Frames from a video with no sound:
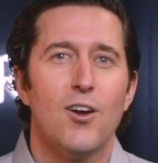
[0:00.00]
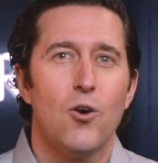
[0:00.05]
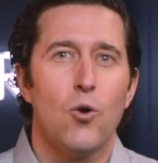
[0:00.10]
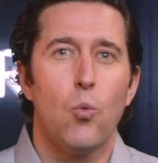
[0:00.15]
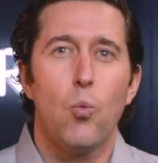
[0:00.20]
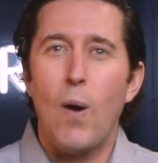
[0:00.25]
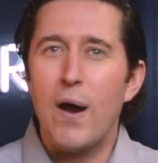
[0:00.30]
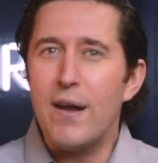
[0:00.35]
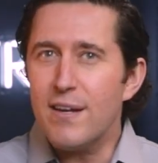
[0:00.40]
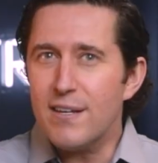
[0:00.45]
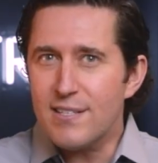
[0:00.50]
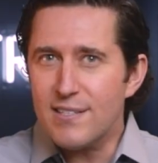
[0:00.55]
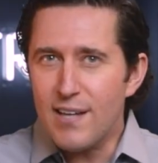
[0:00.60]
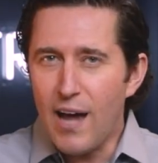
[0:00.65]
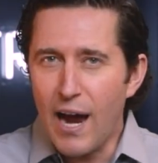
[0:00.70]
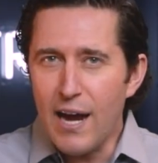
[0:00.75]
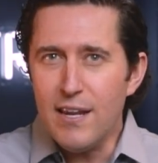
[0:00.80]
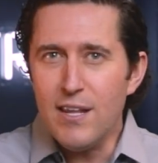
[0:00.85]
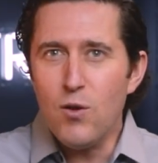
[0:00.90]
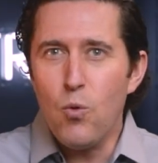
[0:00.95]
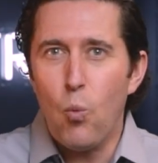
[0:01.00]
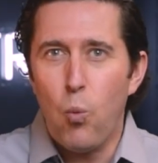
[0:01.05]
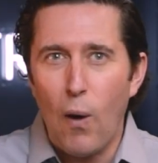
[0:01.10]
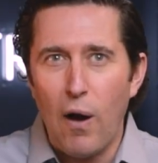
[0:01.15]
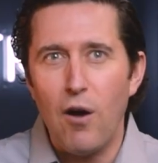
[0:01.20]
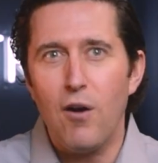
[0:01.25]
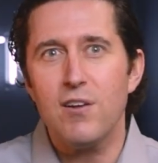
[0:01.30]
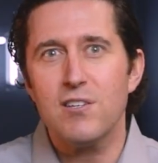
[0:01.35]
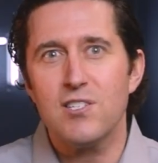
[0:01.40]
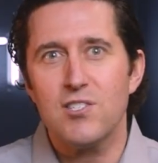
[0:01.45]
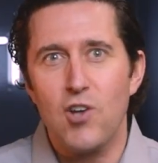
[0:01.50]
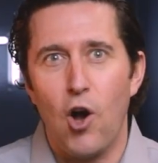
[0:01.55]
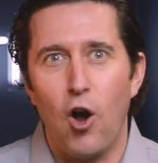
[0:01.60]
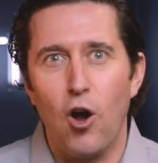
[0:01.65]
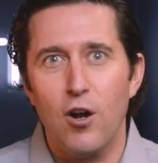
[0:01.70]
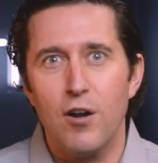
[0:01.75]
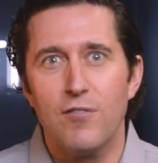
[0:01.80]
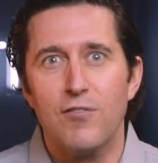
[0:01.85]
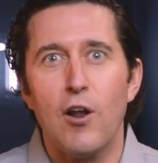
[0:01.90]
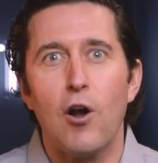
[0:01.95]
When deciding where to
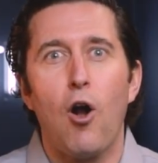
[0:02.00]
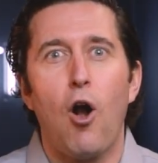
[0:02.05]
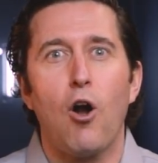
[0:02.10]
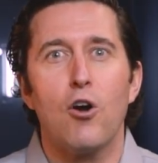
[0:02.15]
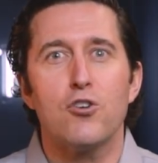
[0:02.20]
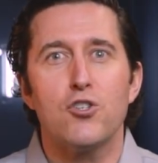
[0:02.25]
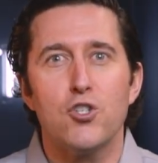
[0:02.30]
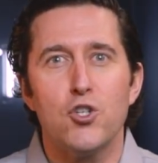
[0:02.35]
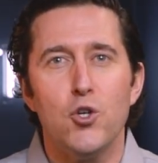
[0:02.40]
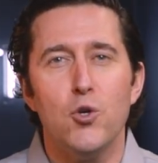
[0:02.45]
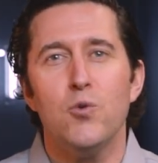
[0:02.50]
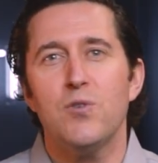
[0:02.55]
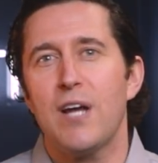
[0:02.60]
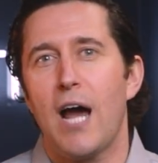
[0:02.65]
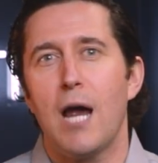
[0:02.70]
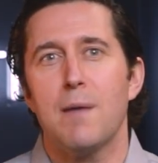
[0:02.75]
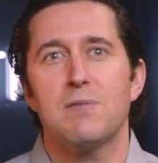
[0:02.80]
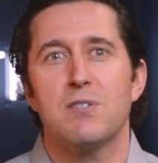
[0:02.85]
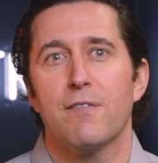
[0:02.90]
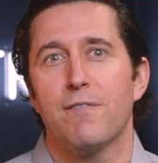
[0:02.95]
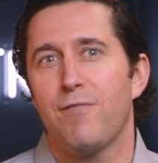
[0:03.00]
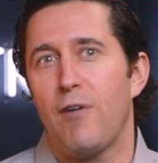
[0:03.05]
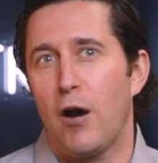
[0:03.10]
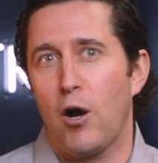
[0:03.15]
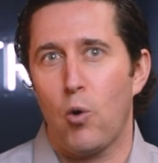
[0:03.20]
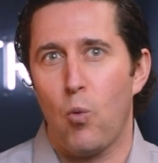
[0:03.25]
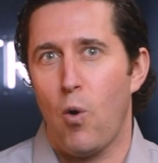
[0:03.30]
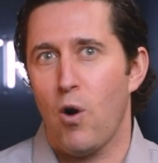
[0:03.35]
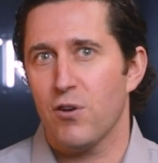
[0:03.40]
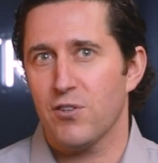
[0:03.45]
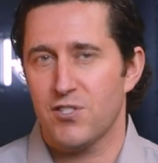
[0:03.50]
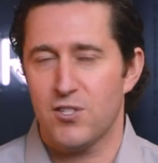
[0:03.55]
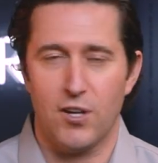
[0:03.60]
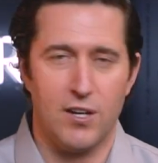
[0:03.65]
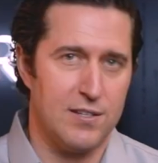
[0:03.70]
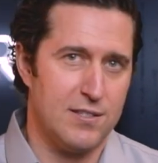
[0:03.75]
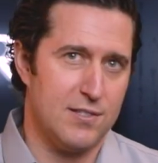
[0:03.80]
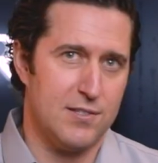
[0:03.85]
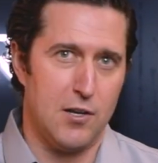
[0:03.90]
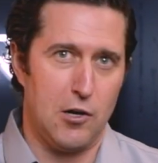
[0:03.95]
start, there are two types of firewalls to
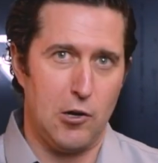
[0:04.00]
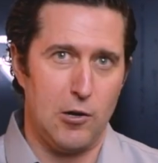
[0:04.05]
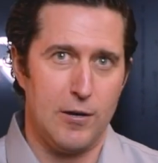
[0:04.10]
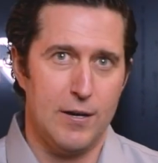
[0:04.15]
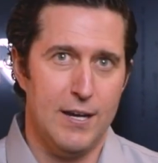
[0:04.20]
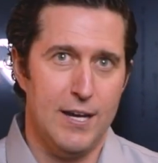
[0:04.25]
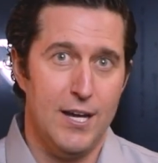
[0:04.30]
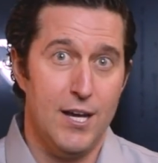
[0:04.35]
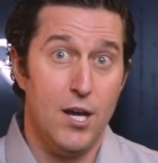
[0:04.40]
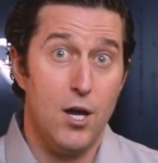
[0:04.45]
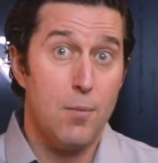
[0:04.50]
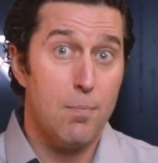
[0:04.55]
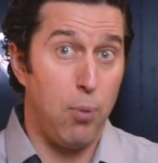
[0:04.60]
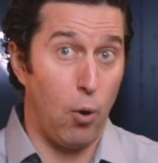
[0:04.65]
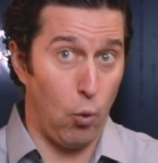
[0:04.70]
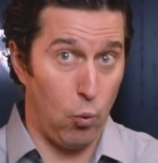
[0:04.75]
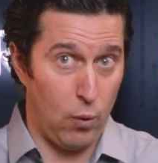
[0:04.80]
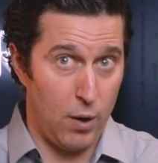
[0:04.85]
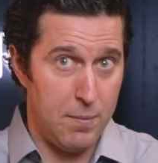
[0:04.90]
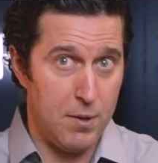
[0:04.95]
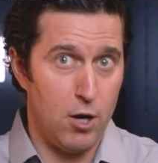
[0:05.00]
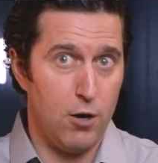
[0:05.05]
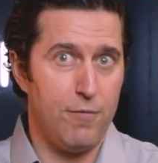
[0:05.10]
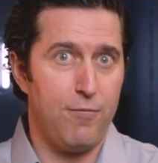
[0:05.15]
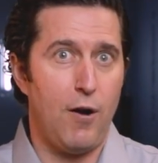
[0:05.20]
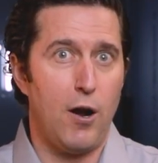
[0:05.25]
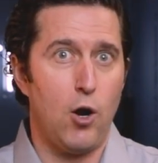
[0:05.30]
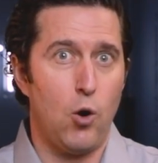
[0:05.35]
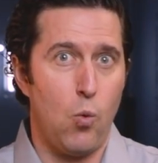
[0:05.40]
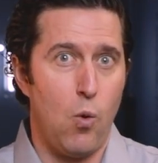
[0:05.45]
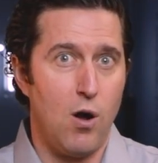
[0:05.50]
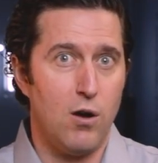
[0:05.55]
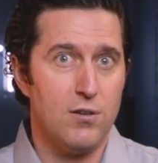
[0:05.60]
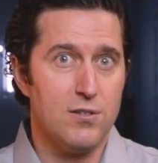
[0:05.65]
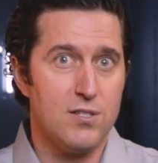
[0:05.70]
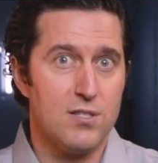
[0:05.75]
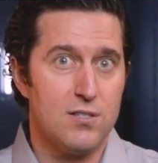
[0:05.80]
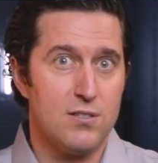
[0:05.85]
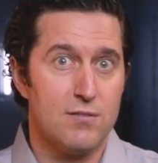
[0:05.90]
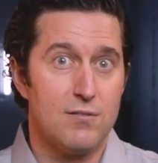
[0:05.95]
consider: perimeter
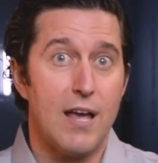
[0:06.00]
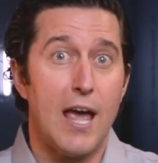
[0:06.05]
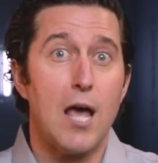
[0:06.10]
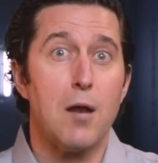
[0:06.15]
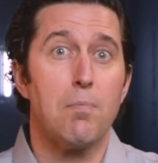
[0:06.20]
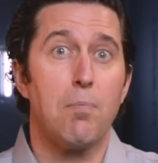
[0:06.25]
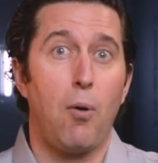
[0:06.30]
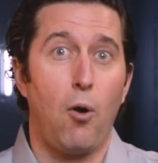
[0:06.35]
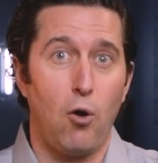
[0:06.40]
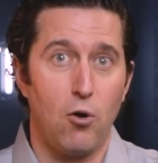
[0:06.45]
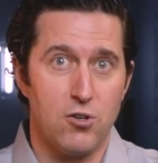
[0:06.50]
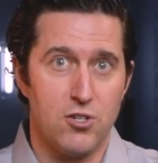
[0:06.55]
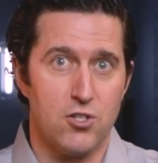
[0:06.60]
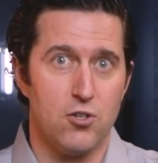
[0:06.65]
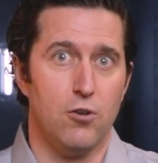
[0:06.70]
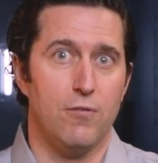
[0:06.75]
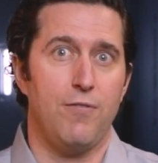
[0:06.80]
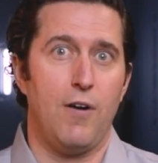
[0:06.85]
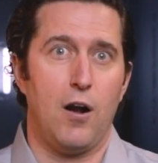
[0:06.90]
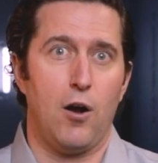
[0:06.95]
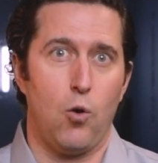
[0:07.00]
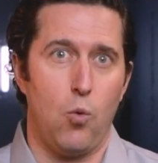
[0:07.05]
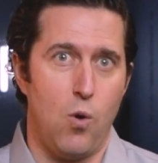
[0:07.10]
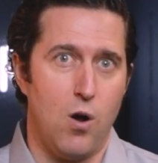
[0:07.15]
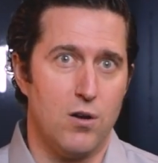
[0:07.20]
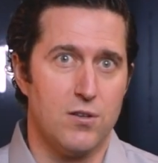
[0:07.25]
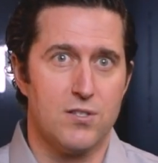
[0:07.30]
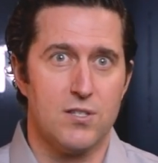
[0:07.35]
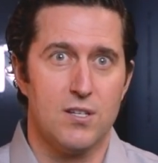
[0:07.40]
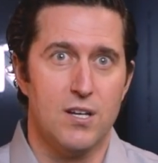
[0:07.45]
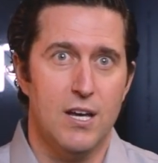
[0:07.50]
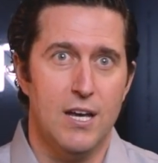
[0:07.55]
firewalls and personal firewalls.